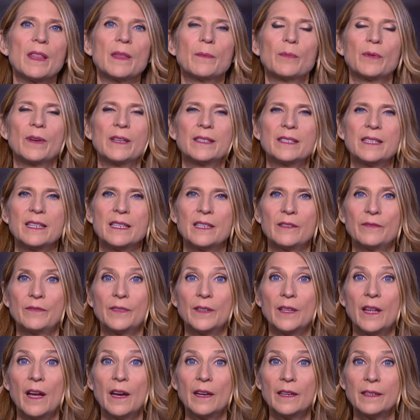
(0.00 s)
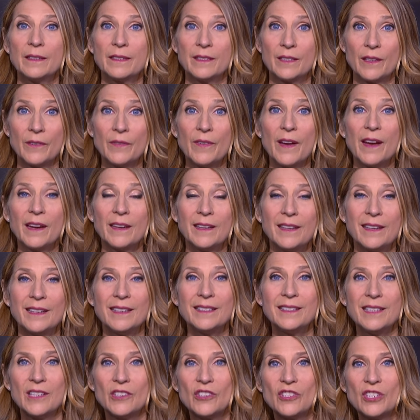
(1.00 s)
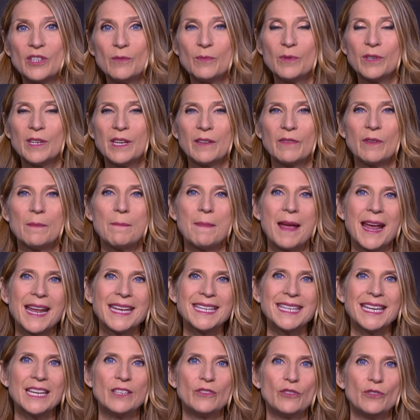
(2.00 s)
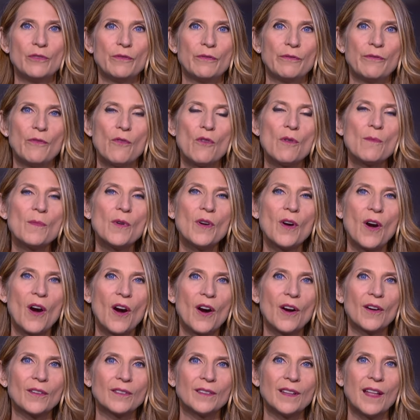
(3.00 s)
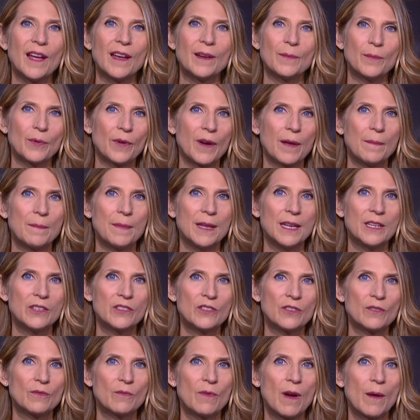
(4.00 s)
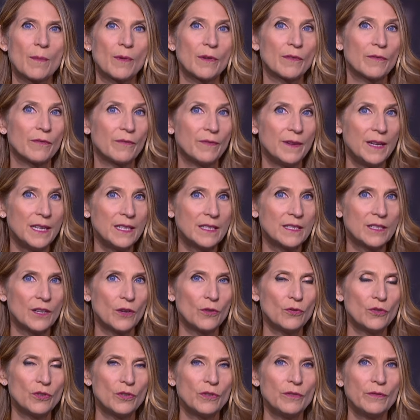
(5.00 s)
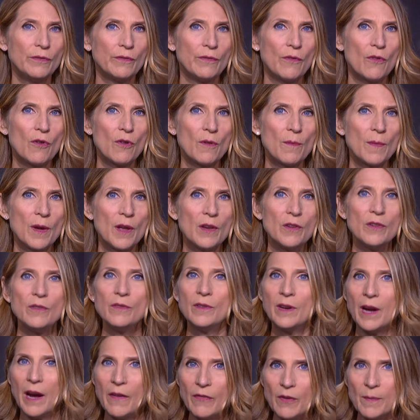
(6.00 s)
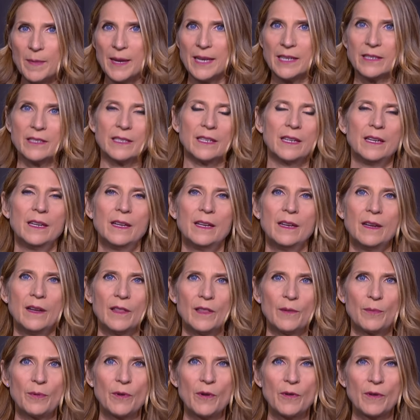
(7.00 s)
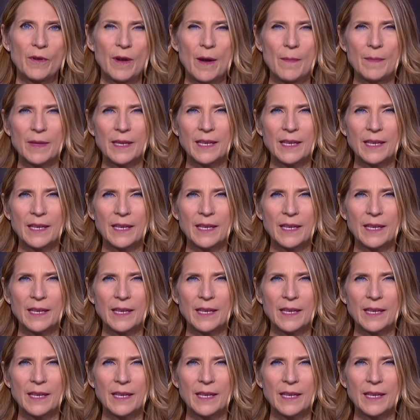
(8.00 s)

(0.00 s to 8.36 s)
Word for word: president of Slovakia says she will give a mandate to former hardline Prime Minister Robert Fico to form a new government. The pro-Kremlin